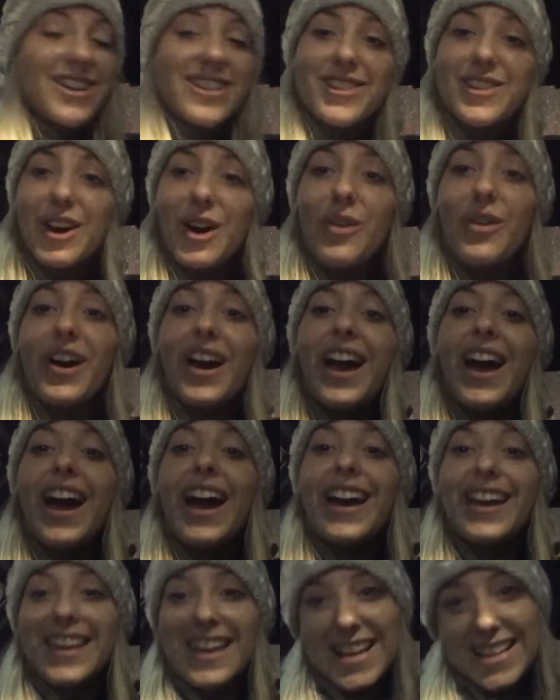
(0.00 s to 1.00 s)
So
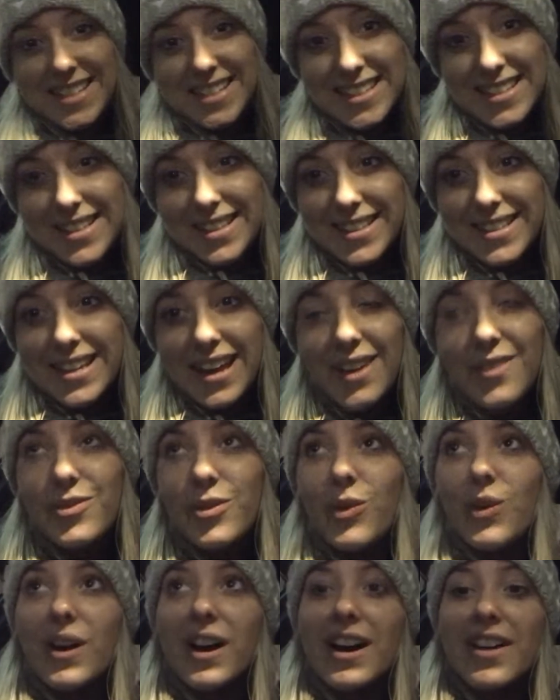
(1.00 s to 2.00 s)
yes, this is day
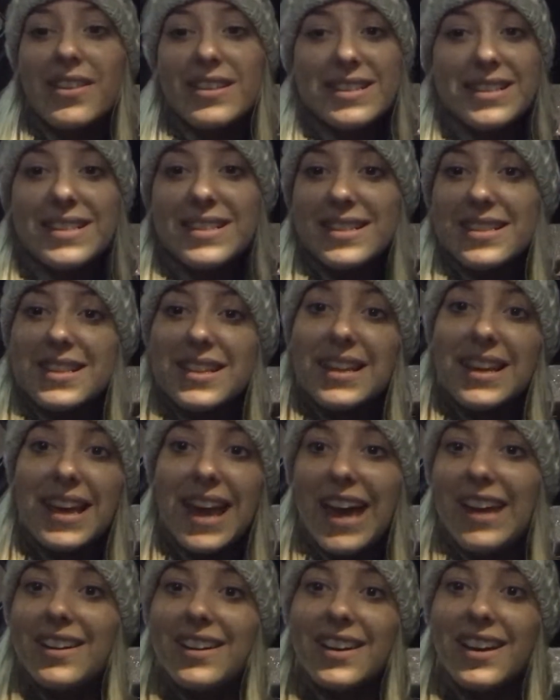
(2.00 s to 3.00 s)
4. This is
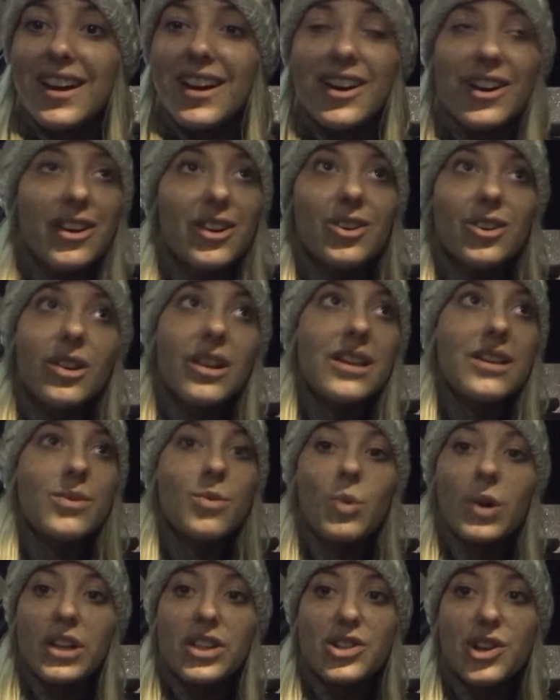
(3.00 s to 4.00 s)
Canada early
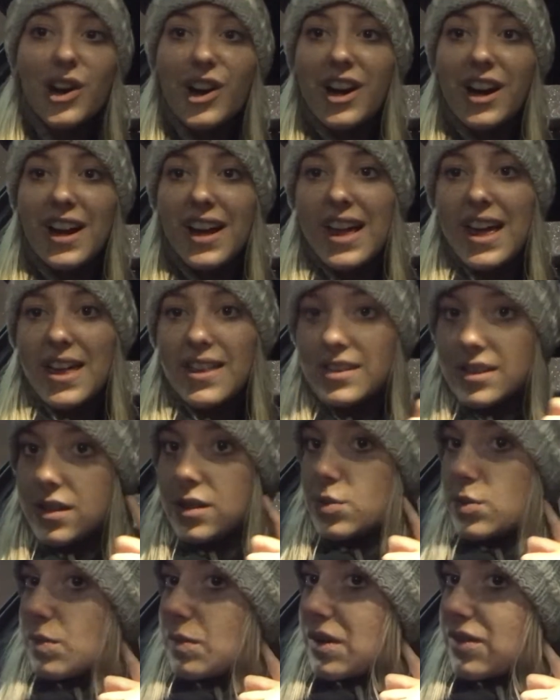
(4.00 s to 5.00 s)
winter. This
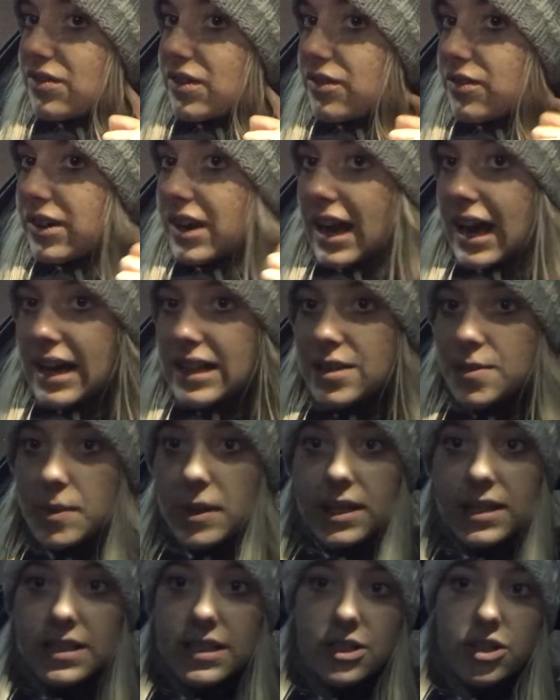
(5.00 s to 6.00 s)
is one of my favorite hats
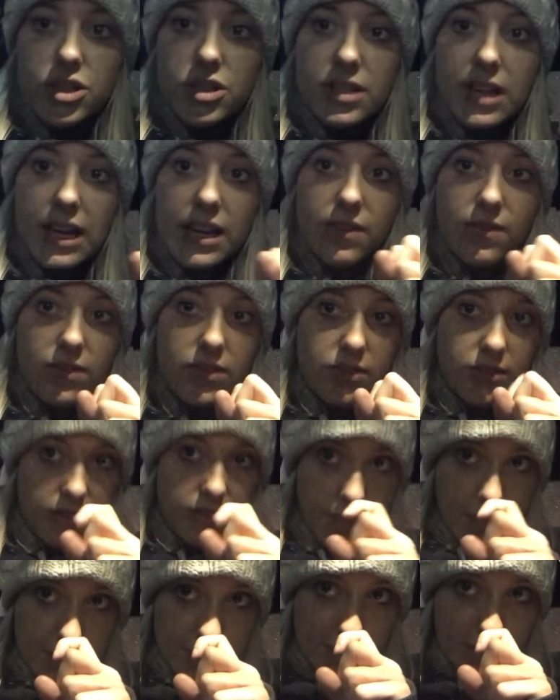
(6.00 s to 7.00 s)
because it's just kind
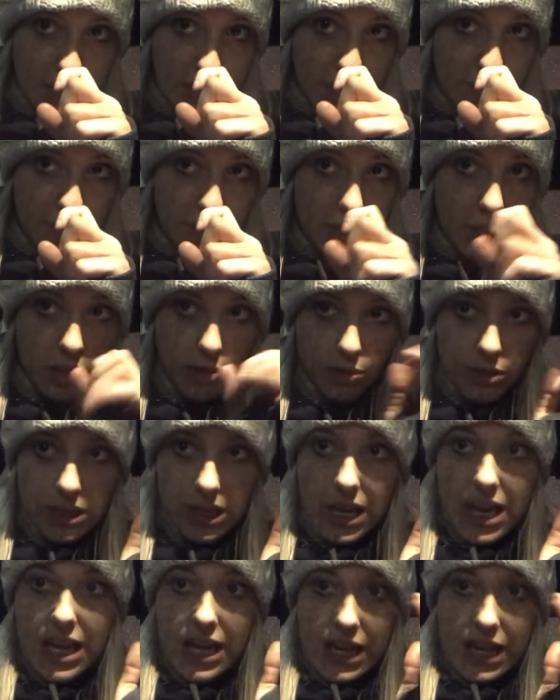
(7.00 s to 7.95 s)
of, it's kind of cute.